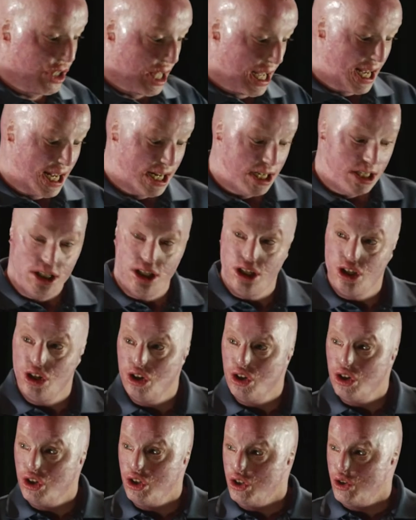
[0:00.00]
that
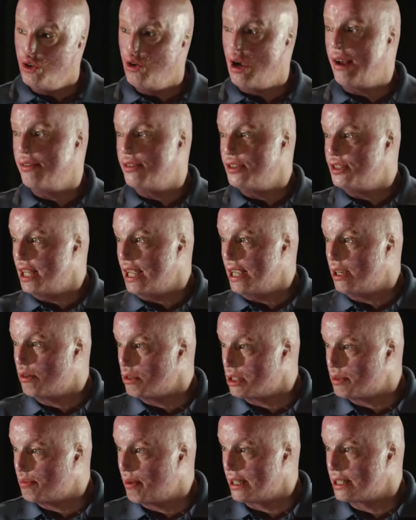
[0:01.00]
you have to take
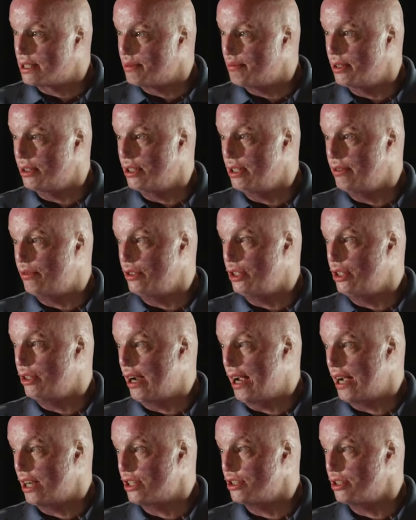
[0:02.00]
responsibility for your
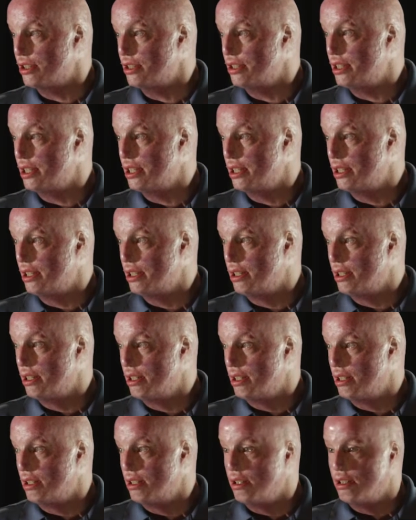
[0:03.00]
actions,
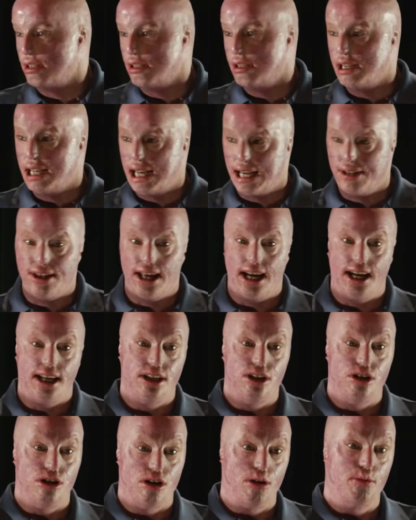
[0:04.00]
and
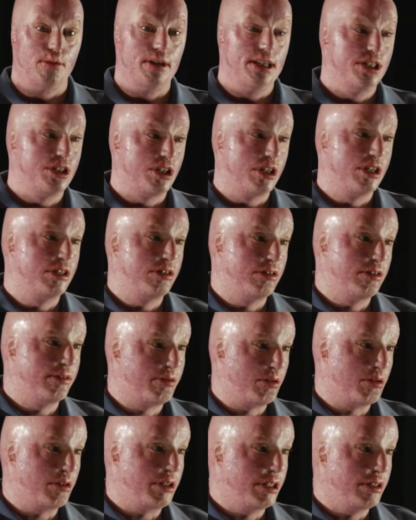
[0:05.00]
that nobody's going to do
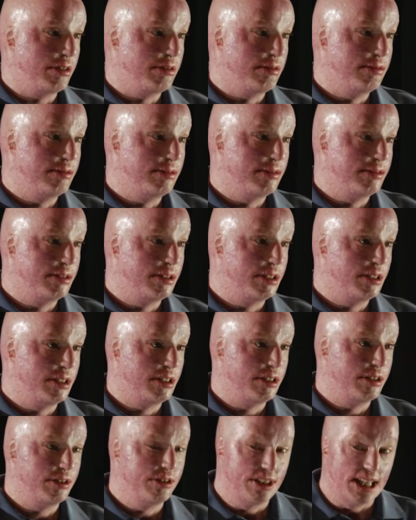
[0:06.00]
it for you.
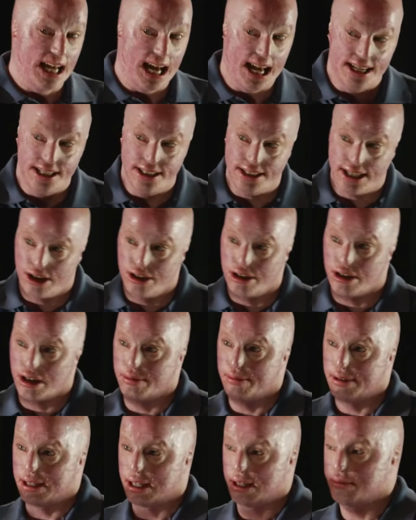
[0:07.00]
That is how you're
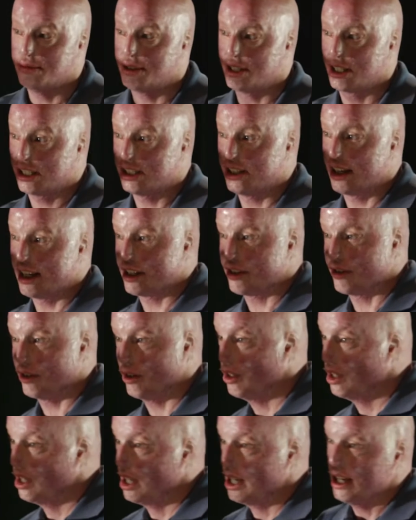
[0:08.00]
going to become
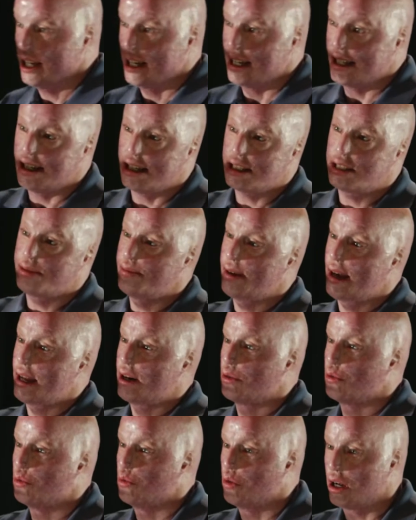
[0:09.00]
successful. It doesn't
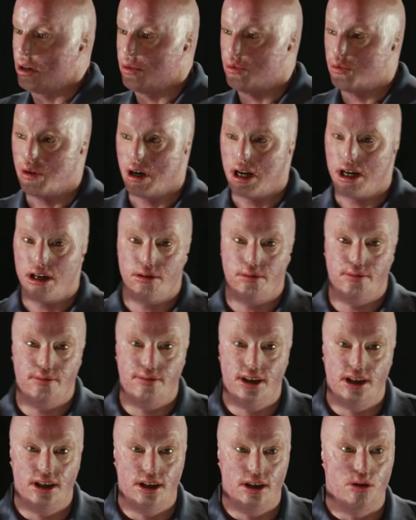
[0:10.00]
matter what realm,
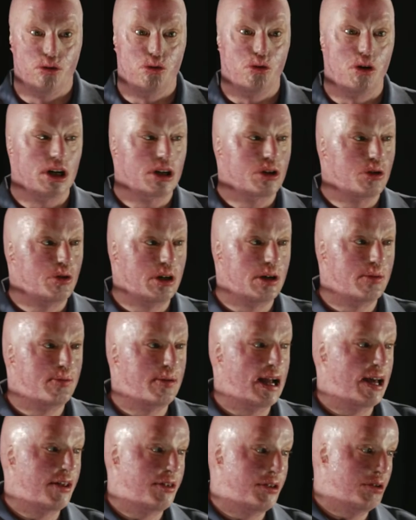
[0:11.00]
what career
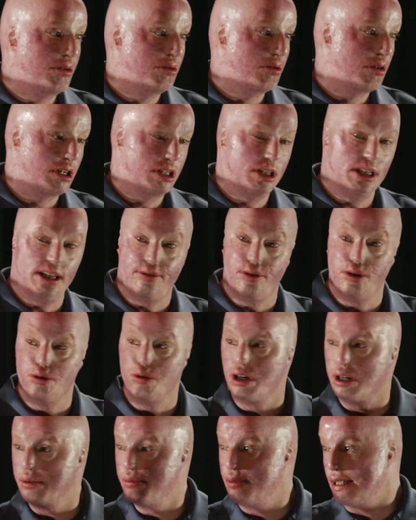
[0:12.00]
path you want, if you
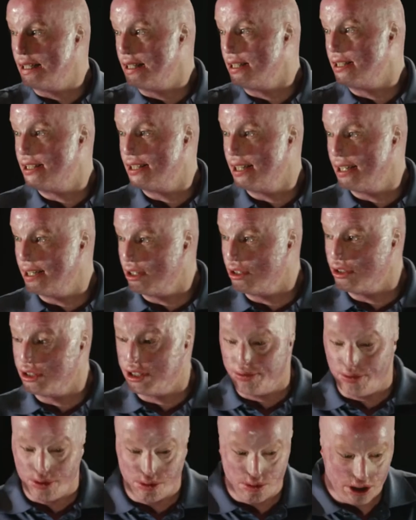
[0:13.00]
want to be in
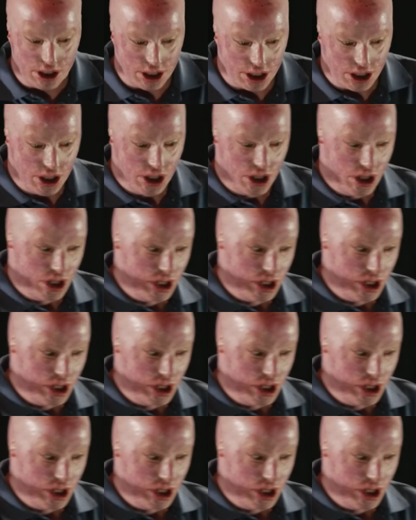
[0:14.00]
sales, if you want to,